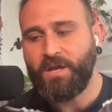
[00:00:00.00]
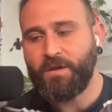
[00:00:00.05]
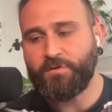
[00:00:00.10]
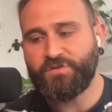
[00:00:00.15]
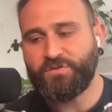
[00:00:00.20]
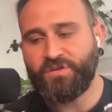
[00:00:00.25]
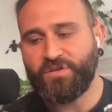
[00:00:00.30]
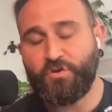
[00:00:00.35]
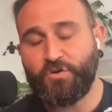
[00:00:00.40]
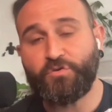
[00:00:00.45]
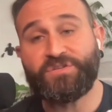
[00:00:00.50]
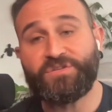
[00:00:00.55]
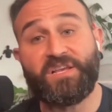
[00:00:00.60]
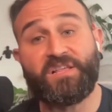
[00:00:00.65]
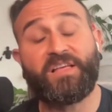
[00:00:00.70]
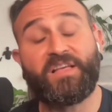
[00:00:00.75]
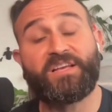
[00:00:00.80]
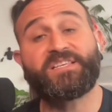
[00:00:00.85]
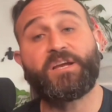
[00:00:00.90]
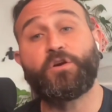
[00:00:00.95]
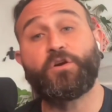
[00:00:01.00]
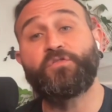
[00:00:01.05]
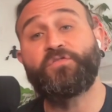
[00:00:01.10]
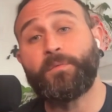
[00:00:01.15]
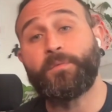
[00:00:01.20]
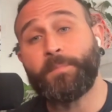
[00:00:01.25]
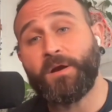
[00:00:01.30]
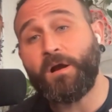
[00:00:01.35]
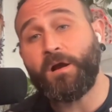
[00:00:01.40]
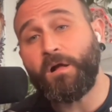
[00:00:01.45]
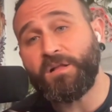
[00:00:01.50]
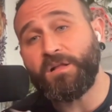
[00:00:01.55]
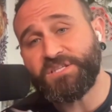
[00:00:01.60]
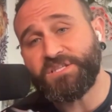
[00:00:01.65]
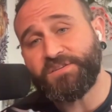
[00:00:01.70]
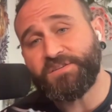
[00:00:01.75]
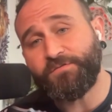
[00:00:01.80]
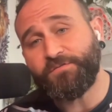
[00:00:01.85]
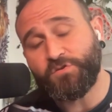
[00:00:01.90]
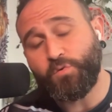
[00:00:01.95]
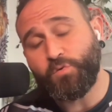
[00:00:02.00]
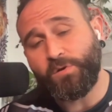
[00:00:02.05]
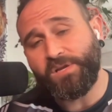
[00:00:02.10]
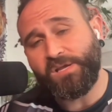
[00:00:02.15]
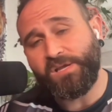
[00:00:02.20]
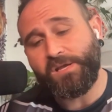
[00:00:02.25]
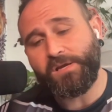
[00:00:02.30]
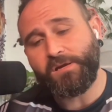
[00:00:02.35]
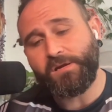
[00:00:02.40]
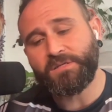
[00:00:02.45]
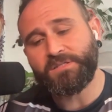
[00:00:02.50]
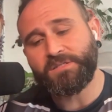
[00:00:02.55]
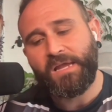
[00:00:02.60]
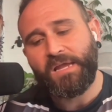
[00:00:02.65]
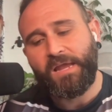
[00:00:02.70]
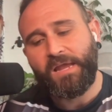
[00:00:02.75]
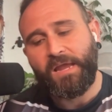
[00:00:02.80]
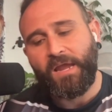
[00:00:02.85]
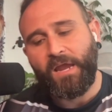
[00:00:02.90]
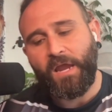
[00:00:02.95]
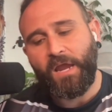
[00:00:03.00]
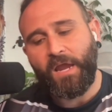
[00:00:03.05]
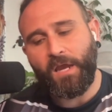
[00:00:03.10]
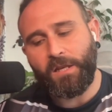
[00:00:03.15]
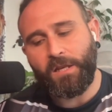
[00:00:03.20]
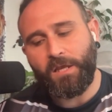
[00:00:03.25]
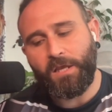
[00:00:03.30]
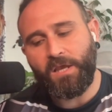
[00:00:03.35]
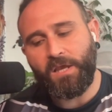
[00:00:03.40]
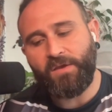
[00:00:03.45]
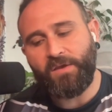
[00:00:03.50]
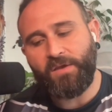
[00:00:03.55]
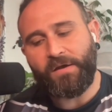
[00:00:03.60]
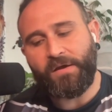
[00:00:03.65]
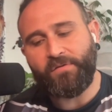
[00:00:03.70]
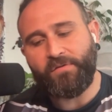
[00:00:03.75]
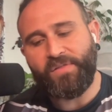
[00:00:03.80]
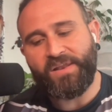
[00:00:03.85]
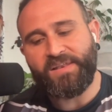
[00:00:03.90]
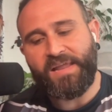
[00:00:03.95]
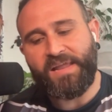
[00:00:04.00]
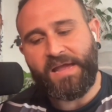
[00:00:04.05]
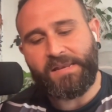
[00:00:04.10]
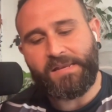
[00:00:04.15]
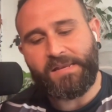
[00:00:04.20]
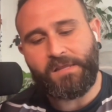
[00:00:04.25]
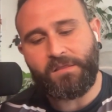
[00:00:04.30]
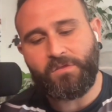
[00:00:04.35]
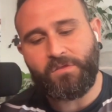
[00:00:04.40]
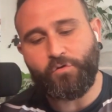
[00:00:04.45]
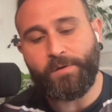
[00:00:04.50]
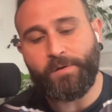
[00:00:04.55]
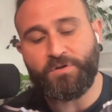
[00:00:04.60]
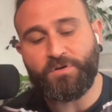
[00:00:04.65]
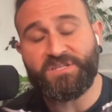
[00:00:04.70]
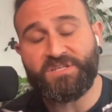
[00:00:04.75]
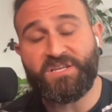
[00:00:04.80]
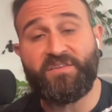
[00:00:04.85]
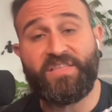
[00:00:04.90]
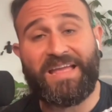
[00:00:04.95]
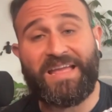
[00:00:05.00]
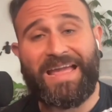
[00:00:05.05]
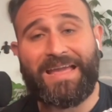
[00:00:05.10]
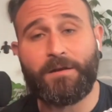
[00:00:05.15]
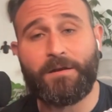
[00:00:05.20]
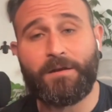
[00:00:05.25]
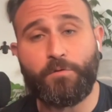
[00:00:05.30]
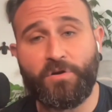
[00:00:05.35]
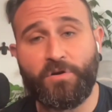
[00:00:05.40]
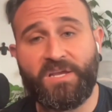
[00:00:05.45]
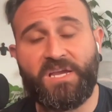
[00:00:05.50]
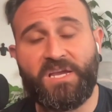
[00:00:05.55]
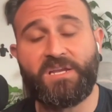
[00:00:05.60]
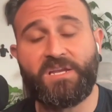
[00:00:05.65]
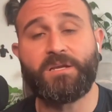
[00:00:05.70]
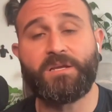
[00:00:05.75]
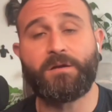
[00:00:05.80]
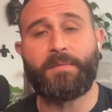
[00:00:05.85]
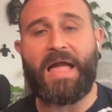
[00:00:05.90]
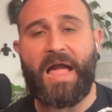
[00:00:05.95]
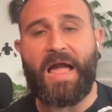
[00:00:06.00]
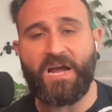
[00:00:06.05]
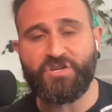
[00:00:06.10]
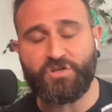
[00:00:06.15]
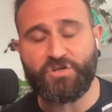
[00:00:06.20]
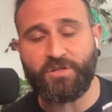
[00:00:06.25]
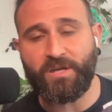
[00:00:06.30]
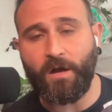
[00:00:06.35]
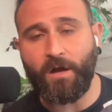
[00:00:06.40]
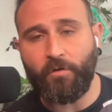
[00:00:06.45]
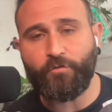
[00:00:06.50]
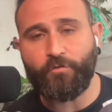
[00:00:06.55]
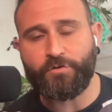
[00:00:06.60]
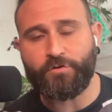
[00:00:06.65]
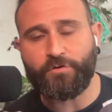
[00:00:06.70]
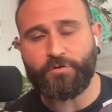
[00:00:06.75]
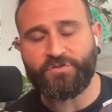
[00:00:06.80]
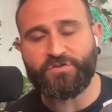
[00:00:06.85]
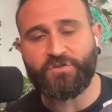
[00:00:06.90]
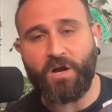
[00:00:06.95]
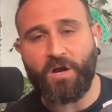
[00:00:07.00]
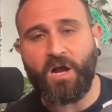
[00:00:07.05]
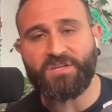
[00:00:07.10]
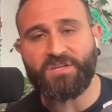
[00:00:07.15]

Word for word: He was a UCLA psychopharmacologist for 20 years, and he found that 93% of the animal kingdom actually alters their